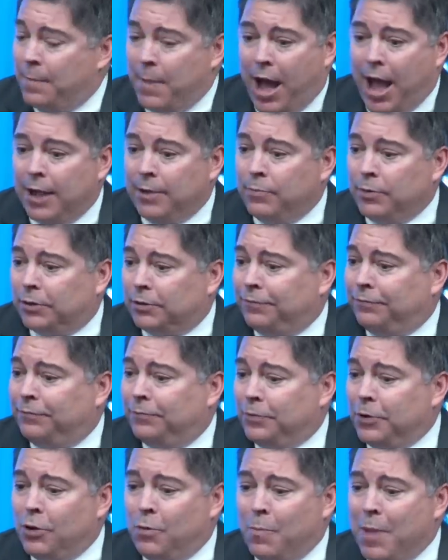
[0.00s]
I worked,
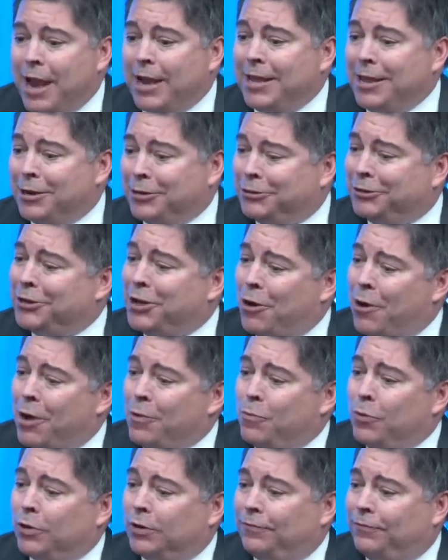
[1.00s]
many years ago,
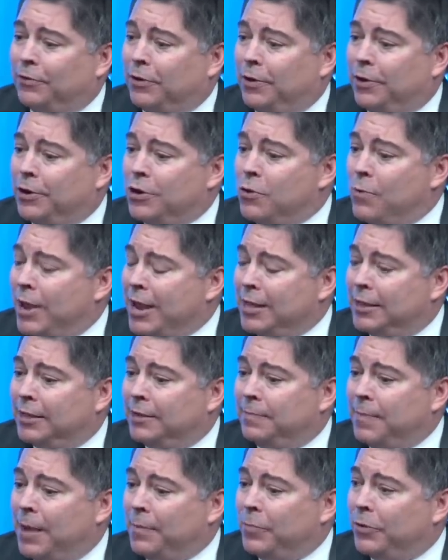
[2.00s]
I worked for a New
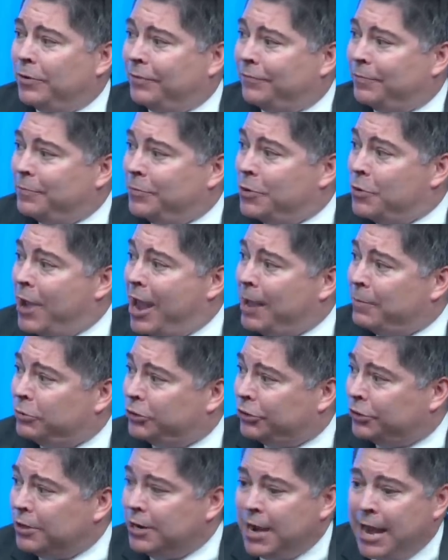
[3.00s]
England member from New
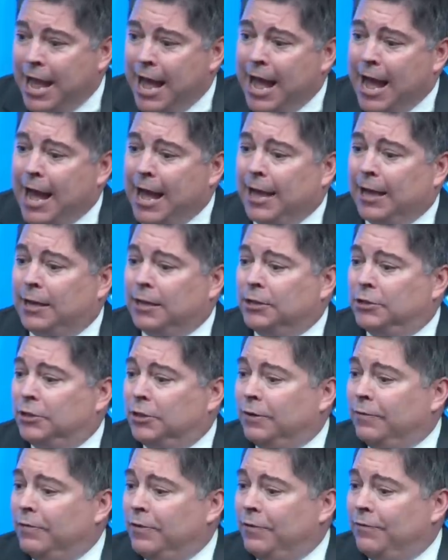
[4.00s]
Hampshire,
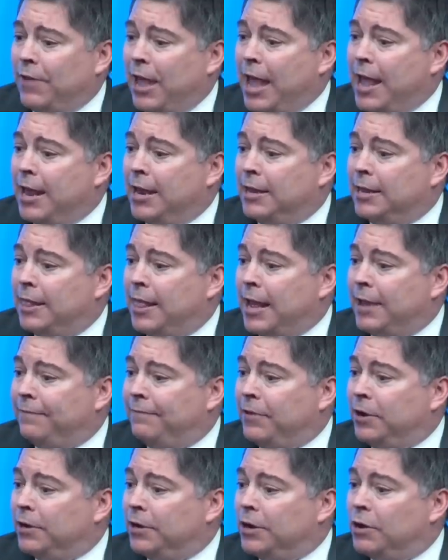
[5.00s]
conservative, and they
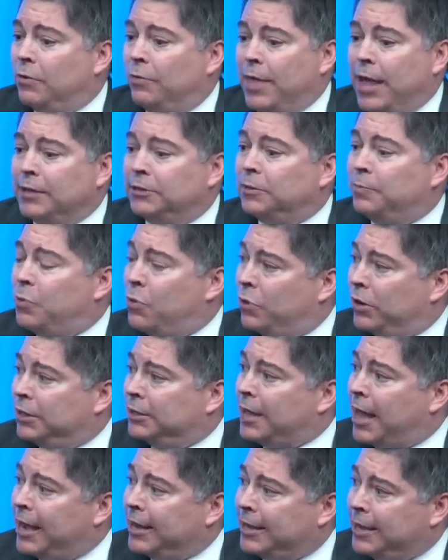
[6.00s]
figured, they
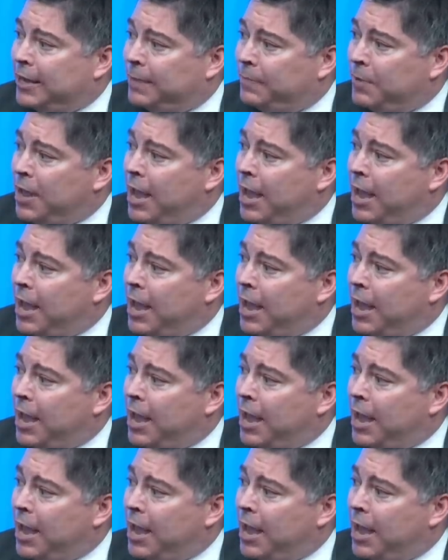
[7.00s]
supported LIHEAP.